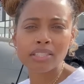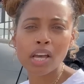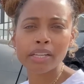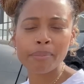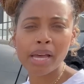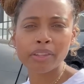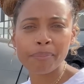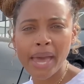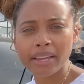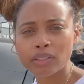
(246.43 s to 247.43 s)
talk about the
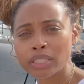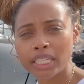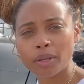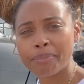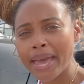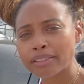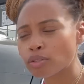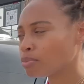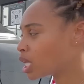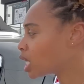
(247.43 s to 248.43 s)
back. Okay, the back
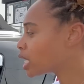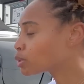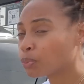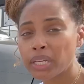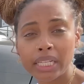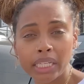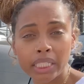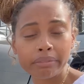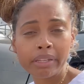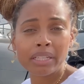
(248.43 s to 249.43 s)
to me is pretty
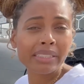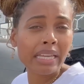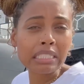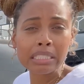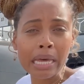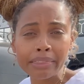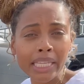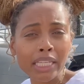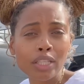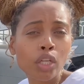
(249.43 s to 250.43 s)
clean. There's
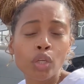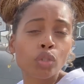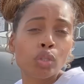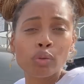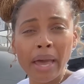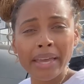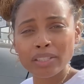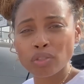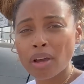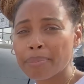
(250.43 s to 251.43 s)
nothing too
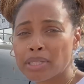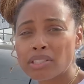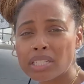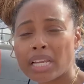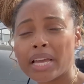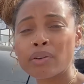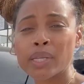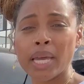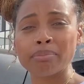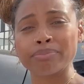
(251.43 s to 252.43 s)
extra, but just like,
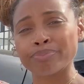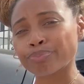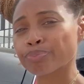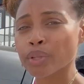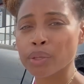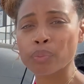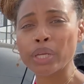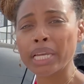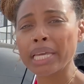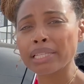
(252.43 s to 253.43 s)
okay,
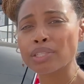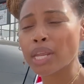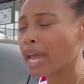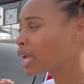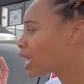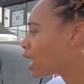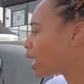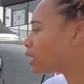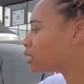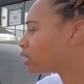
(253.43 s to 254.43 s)
we clean today.
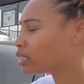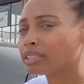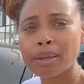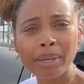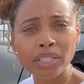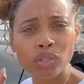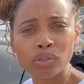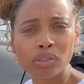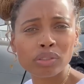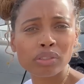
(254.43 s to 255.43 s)
And they made sure